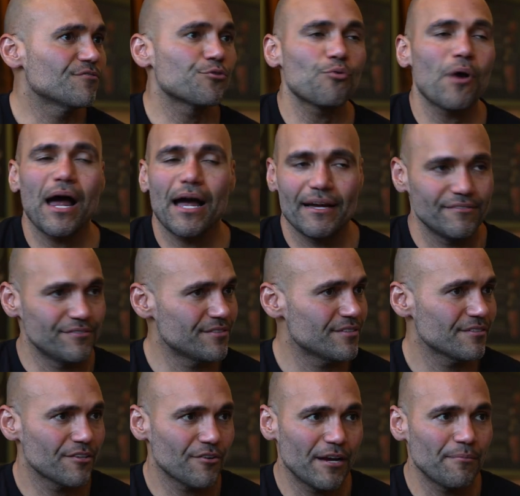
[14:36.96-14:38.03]
Thrived,
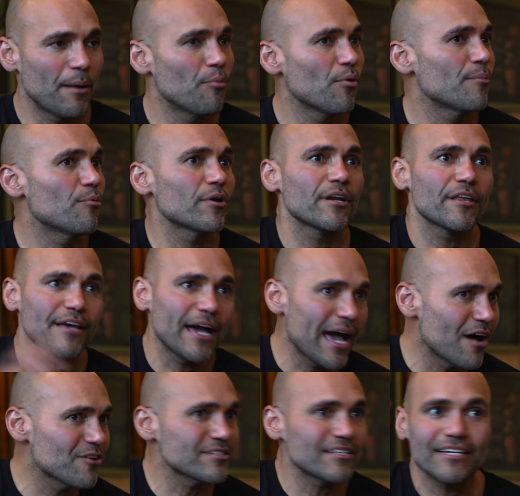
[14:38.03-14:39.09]
right? My boy bought another
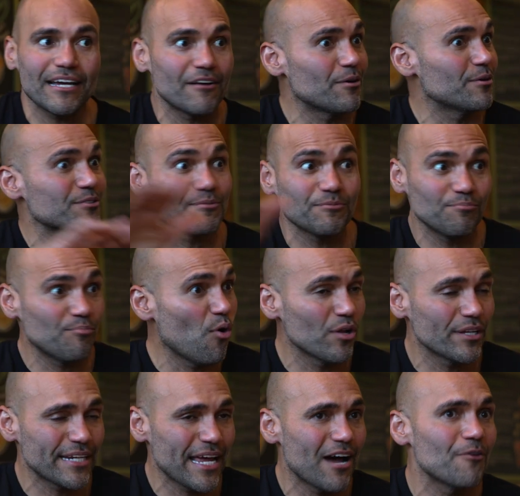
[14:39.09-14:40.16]
house, like everyone was
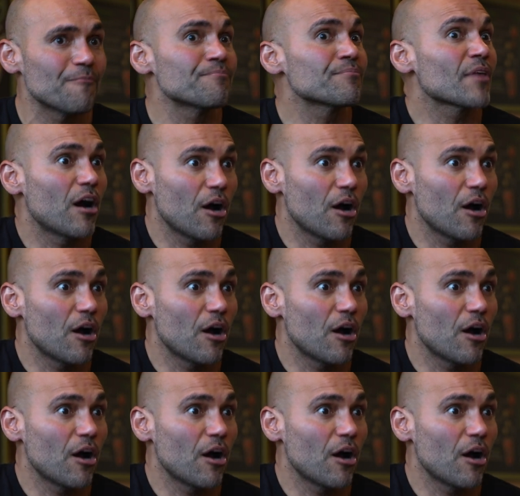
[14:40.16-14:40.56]
bowling out.